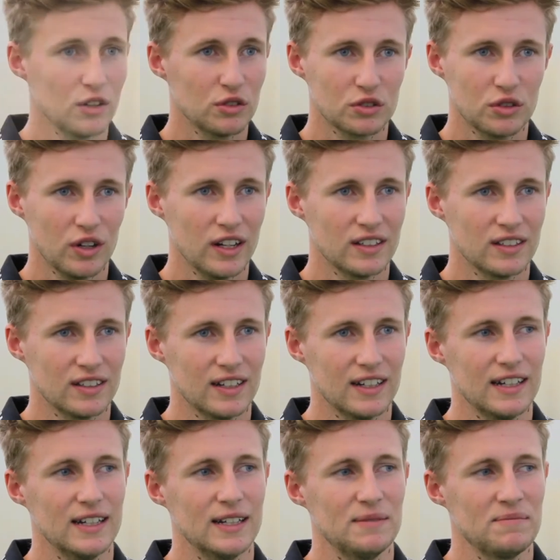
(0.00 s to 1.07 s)
it was great.
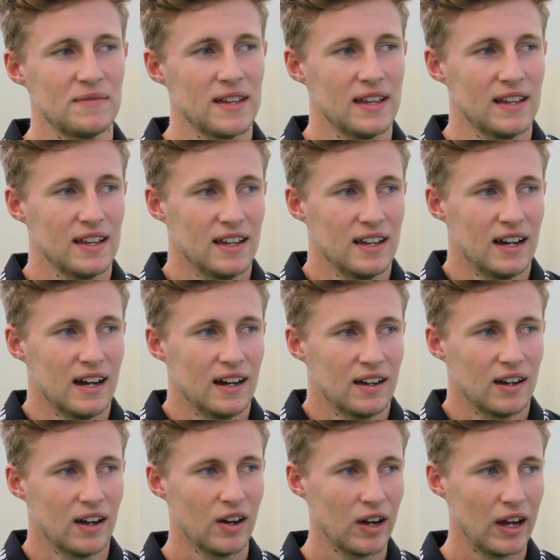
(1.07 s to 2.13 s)
Um,
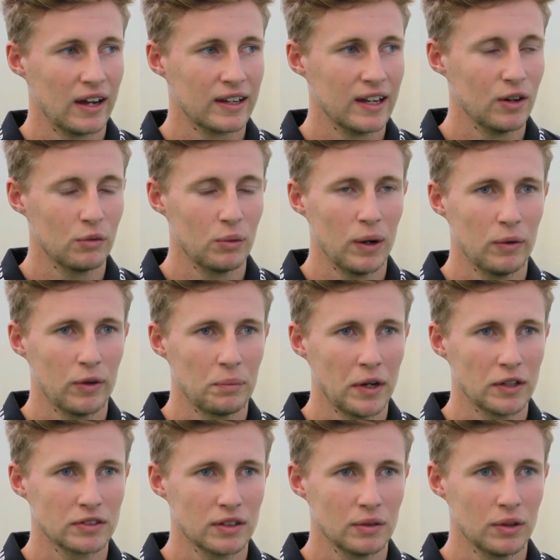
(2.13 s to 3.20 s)
I, I, get on well with
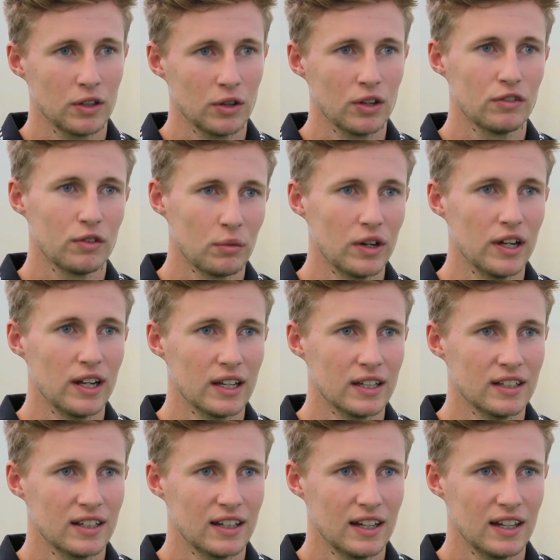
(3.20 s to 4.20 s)
most, with all of them really.